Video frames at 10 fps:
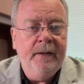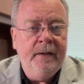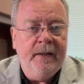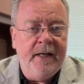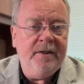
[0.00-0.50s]

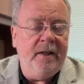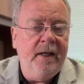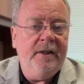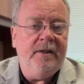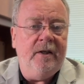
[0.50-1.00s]
That's the
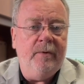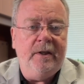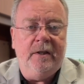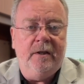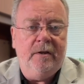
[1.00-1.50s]
next thing we
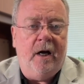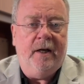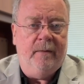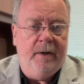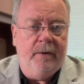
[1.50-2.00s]
need to
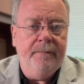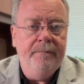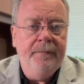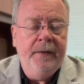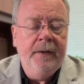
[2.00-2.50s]
talk about.
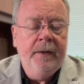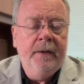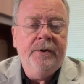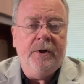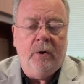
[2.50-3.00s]

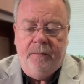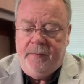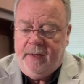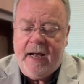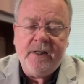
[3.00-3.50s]
So
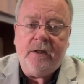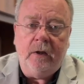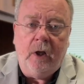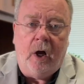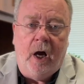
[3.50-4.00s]
that's the
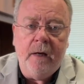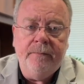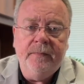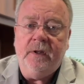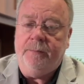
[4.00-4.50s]
law.
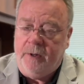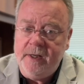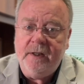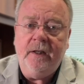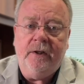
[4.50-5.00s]
The
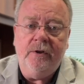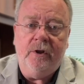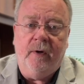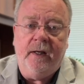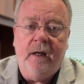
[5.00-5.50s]
president can
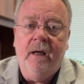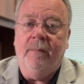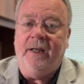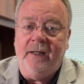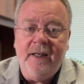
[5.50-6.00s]
do it,
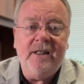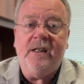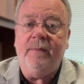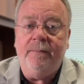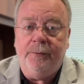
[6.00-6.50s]
but it needs
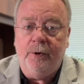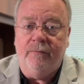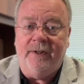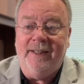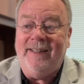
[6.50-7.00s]
to be
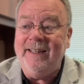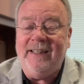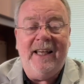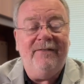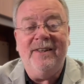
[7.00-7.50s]
proven that he
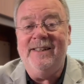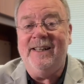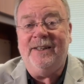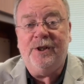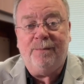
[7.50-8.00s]
gave his
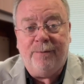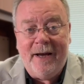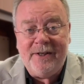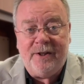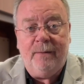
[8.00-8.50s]

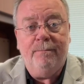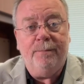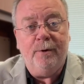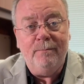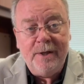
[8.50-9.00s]
expressed
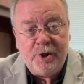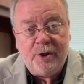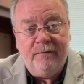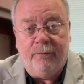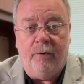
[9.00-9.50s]

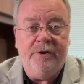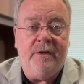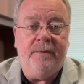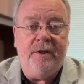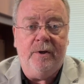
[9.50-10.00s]
permission for it
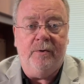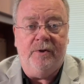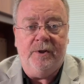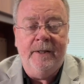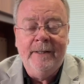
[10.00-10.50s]
to be
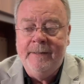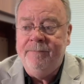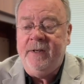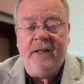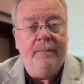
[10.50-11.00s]
used.
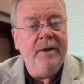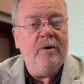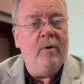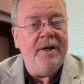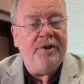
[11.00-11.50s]
And the big
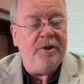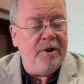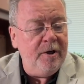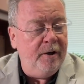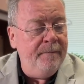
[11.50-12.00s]
question
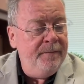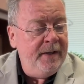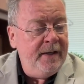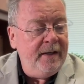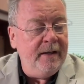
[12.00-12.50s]
here,
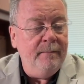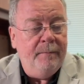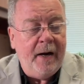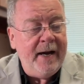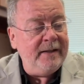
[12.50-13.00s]
in
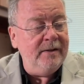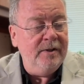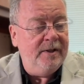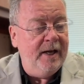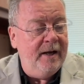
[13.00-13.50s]

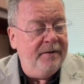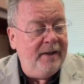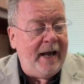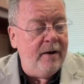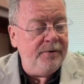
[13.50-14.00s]
Biden's
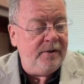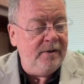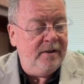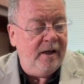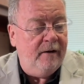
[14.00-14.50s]

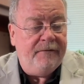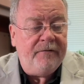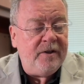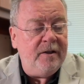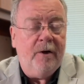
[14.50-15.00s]
thousands,
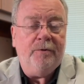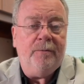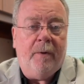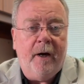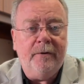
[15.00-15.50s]

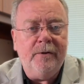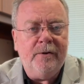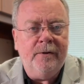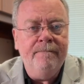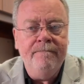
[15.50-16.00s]
1,500 pardons,